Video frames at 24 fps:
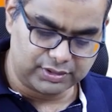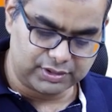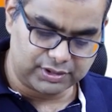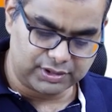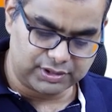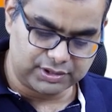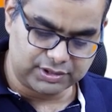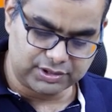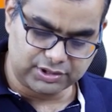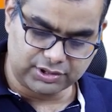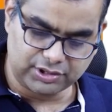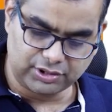
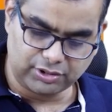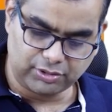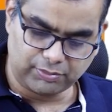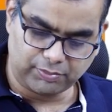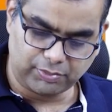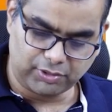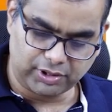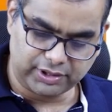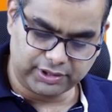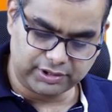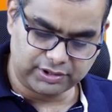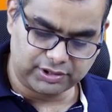that is
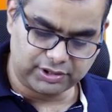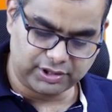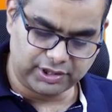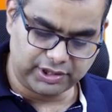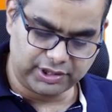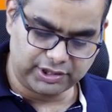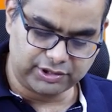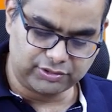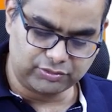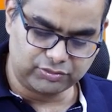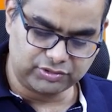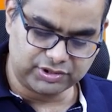
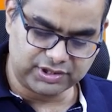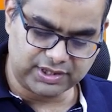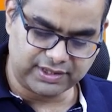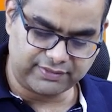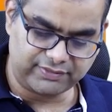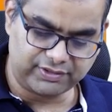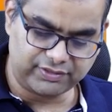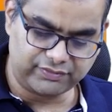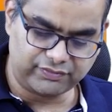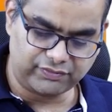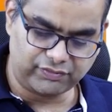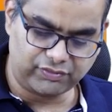
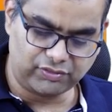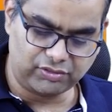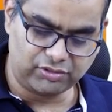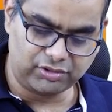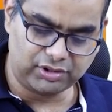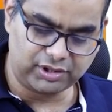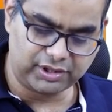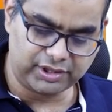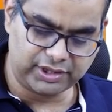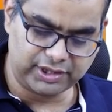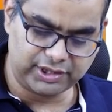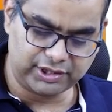
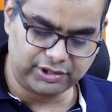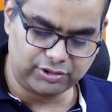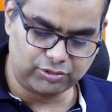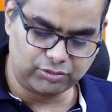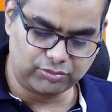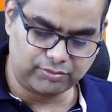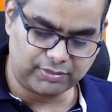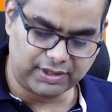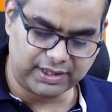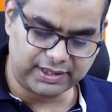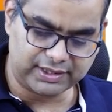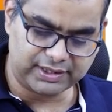0.3274 into
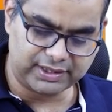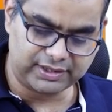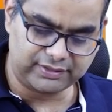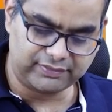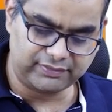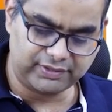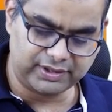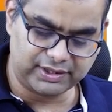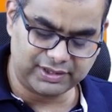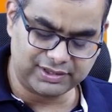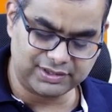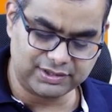market
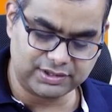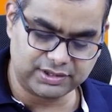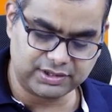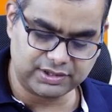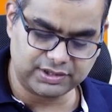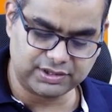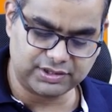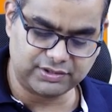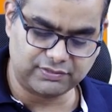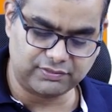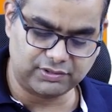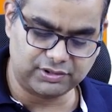variance
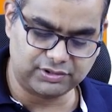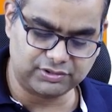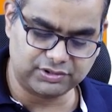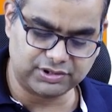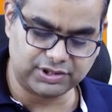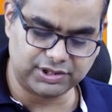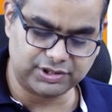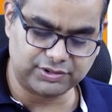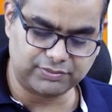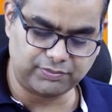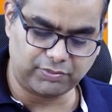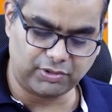is equal to
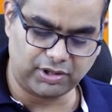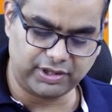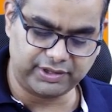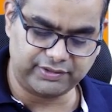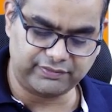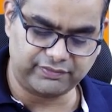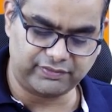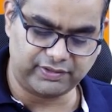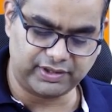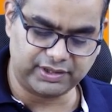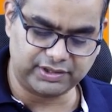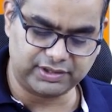
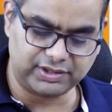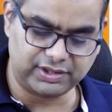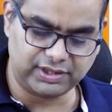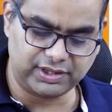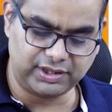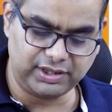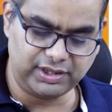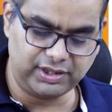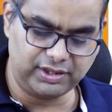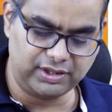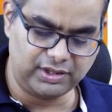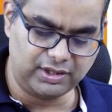
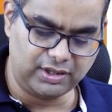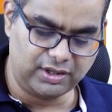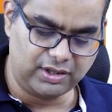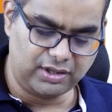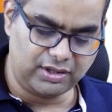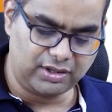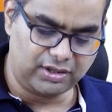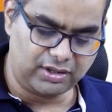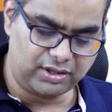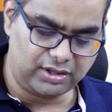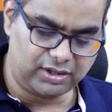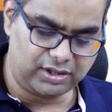6.53,
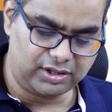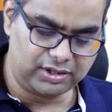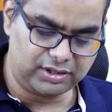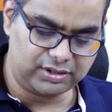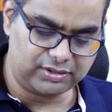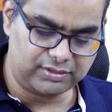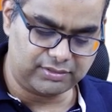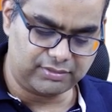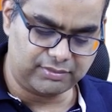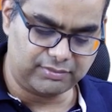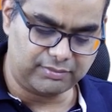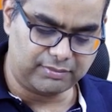or
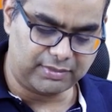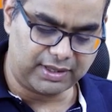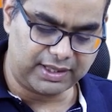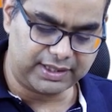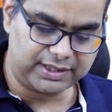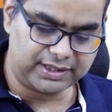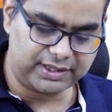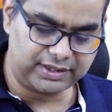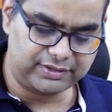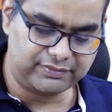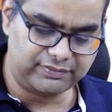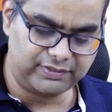
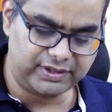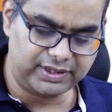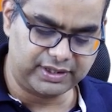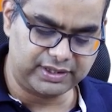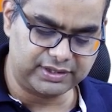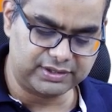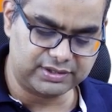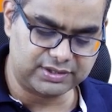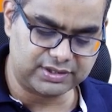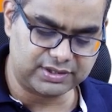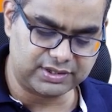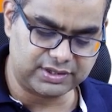market
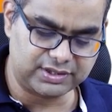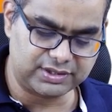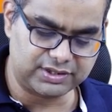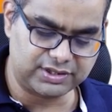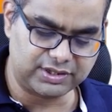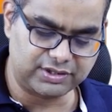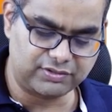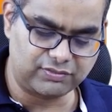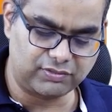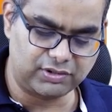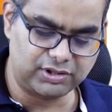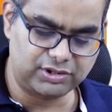variance is
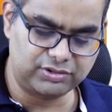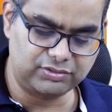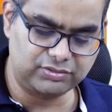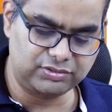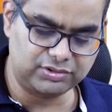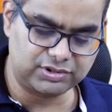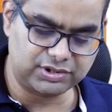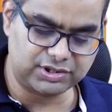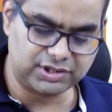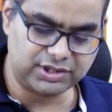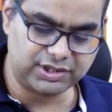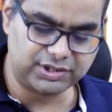equal to
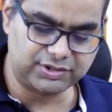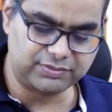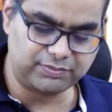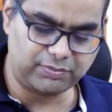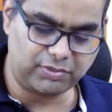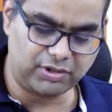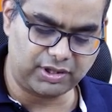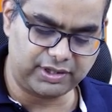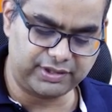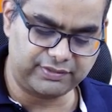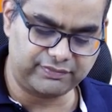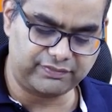
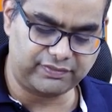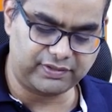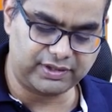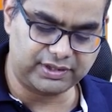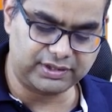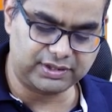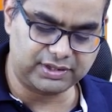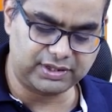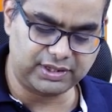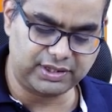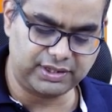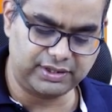
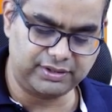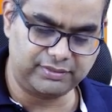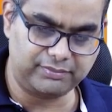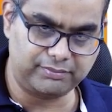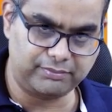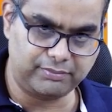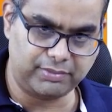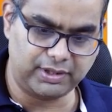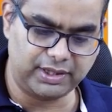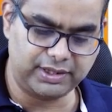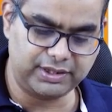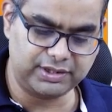
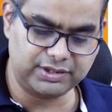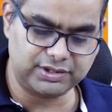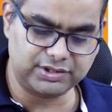6.53 by